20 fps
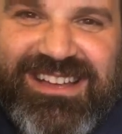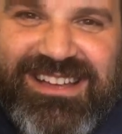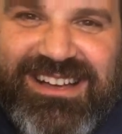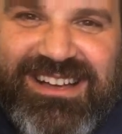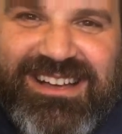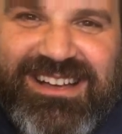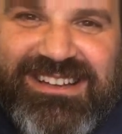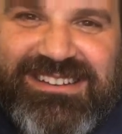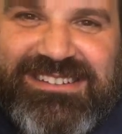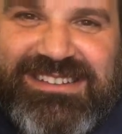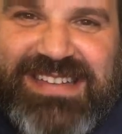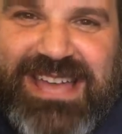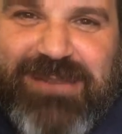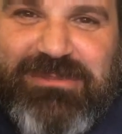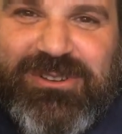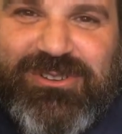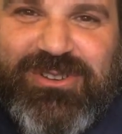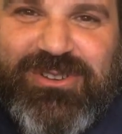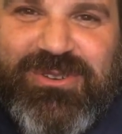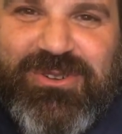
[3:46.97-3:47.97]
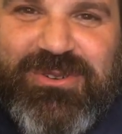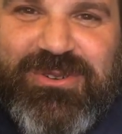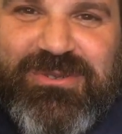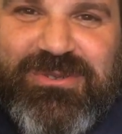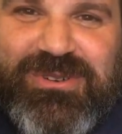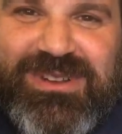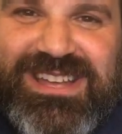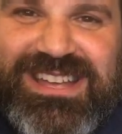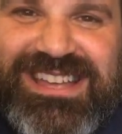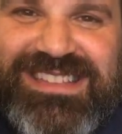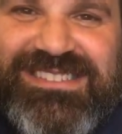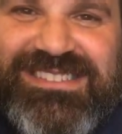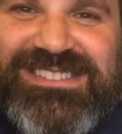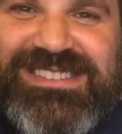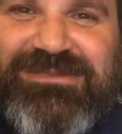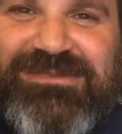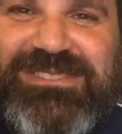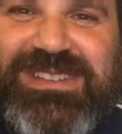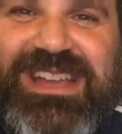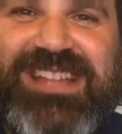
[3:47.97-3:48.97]
Uh, Dappadoo in the
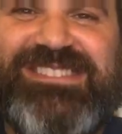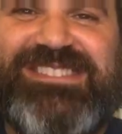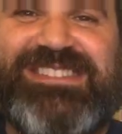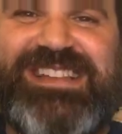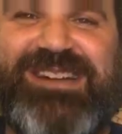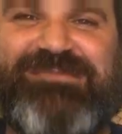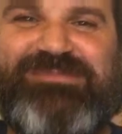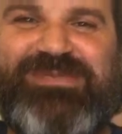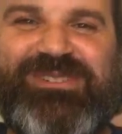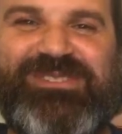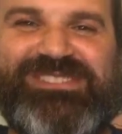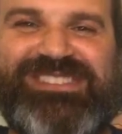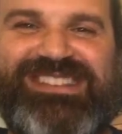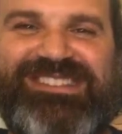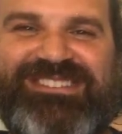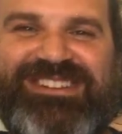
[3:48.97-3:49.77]
summertime, and Scott Bernstein.